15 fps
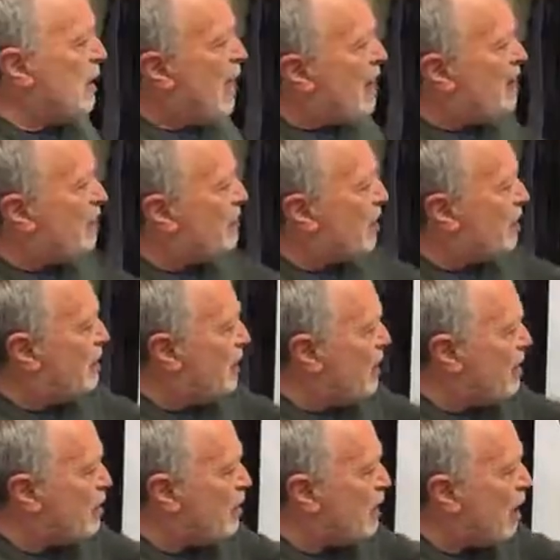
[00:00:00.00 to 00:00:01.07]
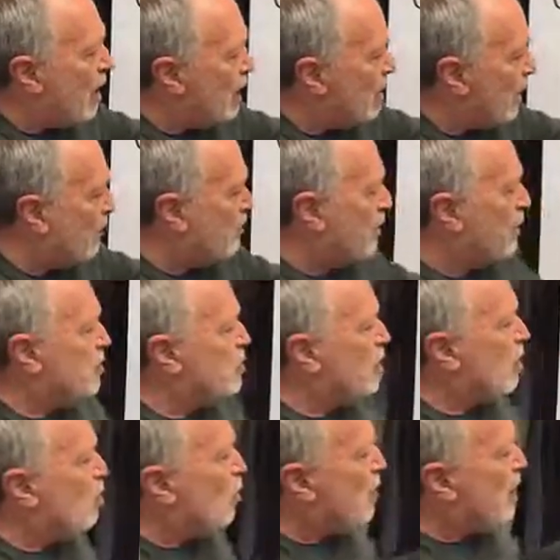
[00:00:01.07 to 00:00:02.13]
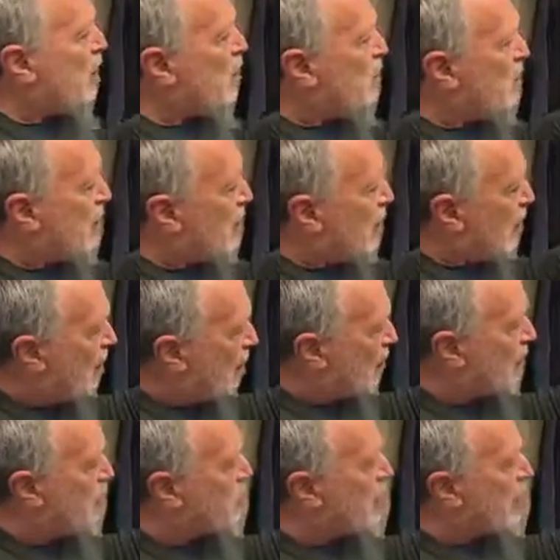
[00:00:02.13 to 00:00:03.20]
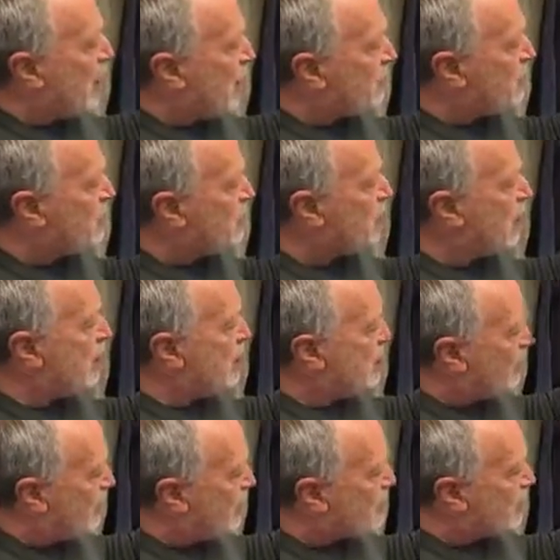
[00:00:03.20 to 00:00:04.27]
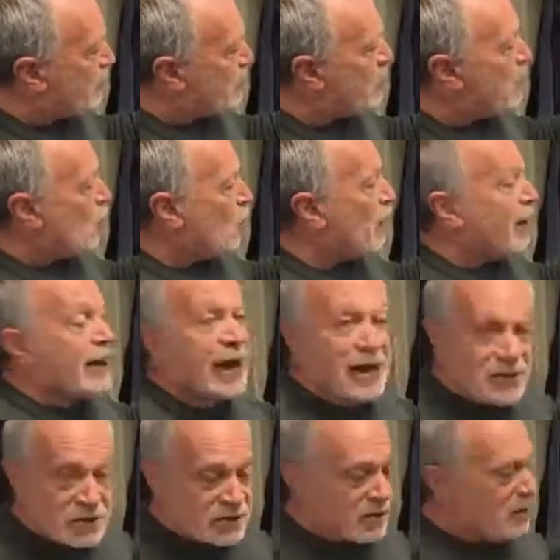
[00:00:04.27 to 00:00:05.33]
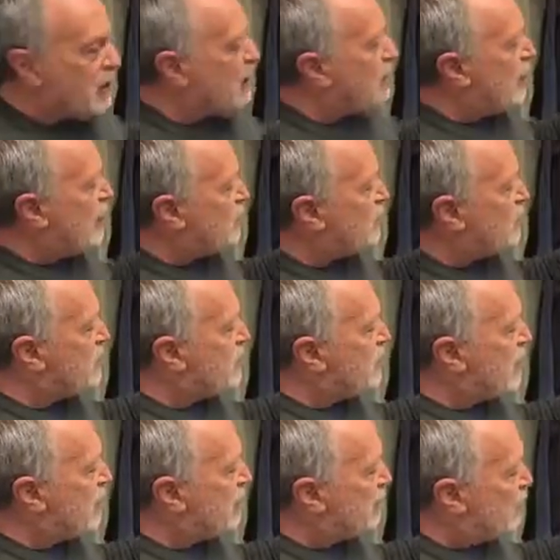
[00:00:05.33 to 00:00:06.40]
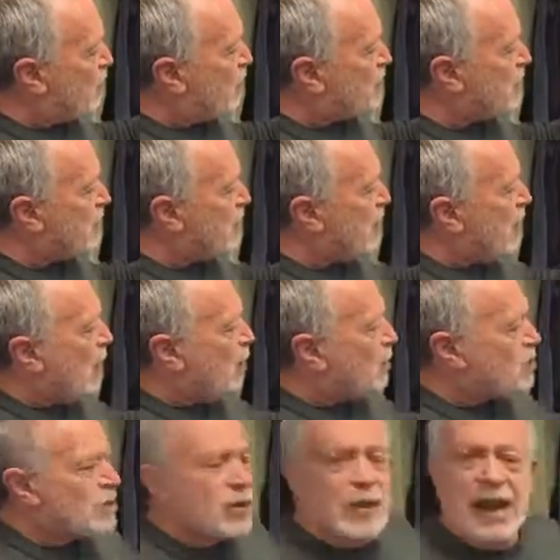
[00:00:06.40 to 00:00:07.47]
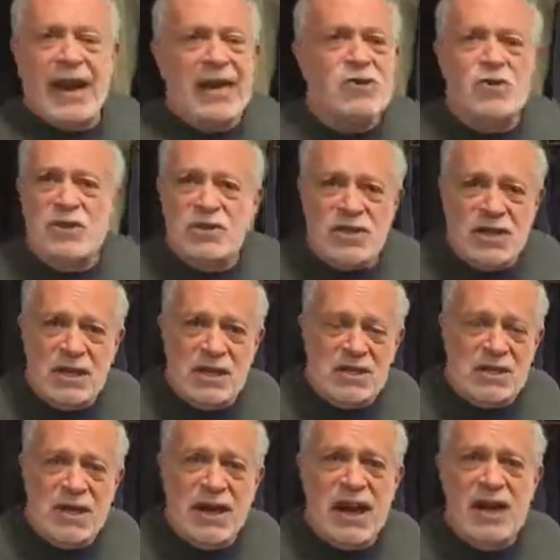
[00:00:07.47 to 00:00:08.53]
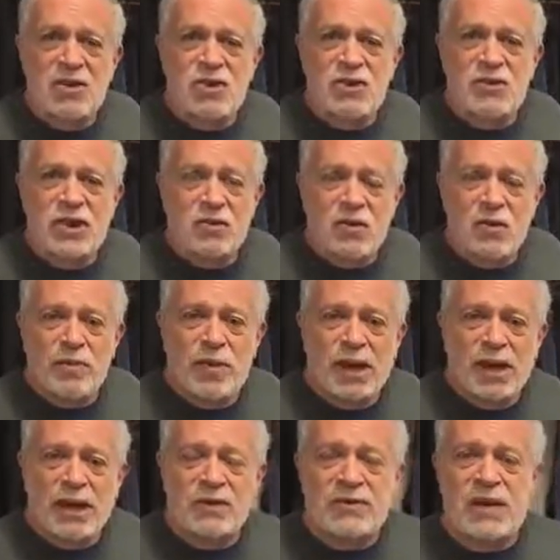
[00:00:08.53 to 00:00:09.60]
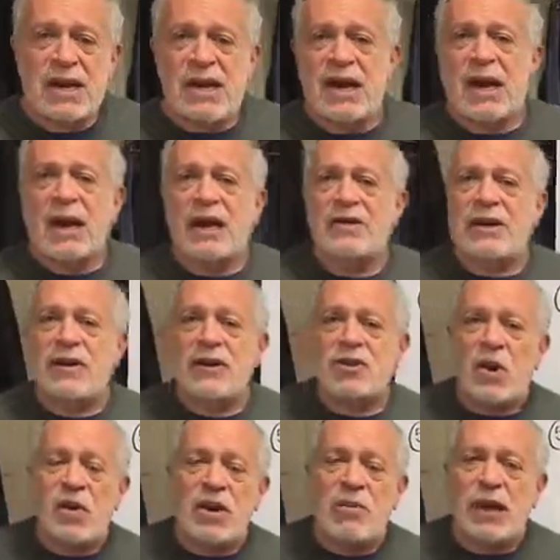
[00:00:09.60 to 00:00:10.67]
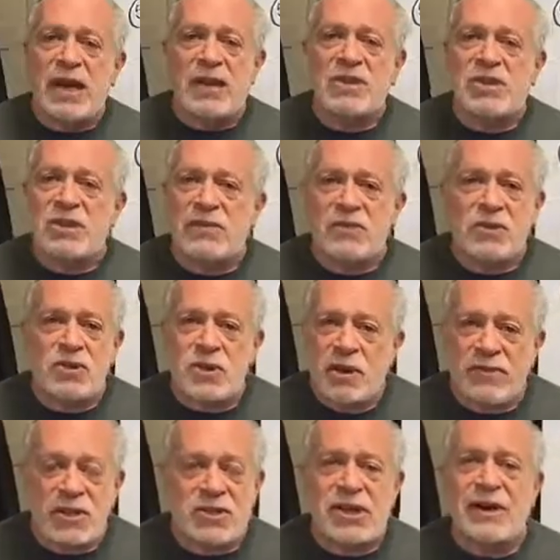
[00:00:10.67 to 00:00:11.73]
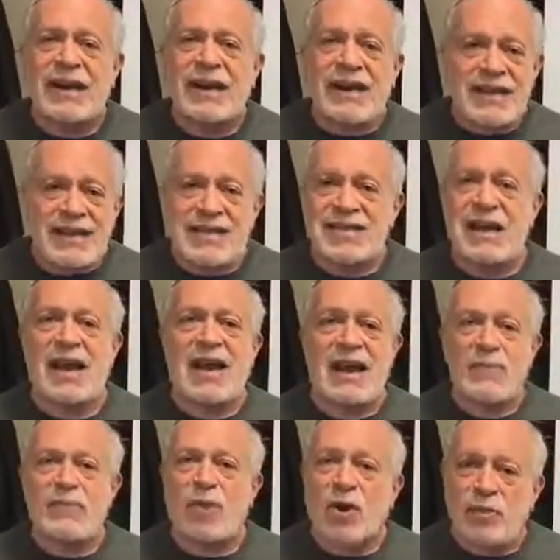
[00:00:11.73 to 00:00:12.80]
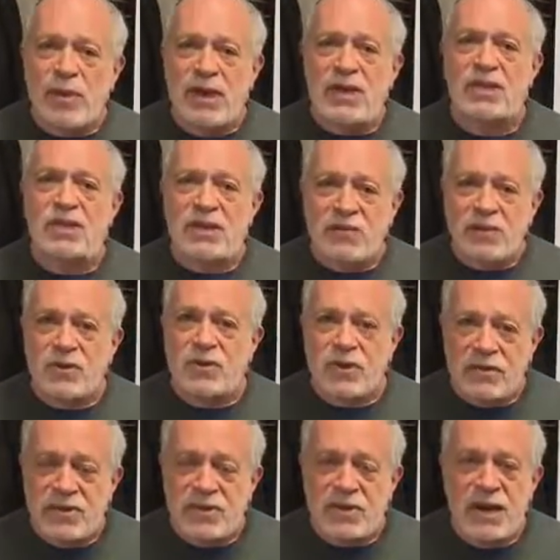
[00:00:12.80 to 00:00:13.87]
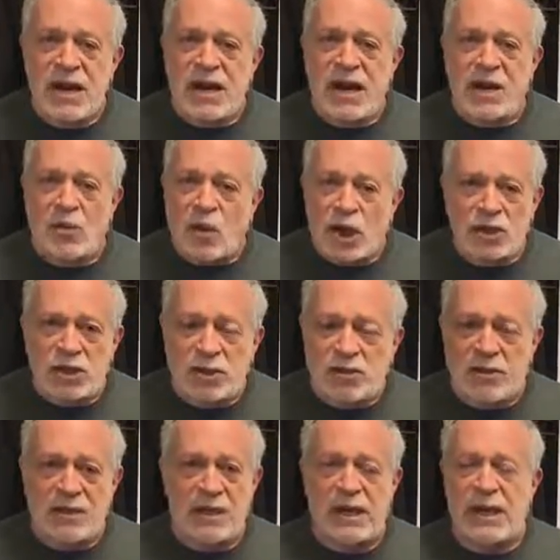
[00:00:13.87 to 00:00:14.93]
And that they need to be high leverage, working with Congress, the House and Senate, the President, or against the House and Senate, the President, also agencies and agency rulemakings. There is going to be a civil service. There is a permanent civil service in Washington.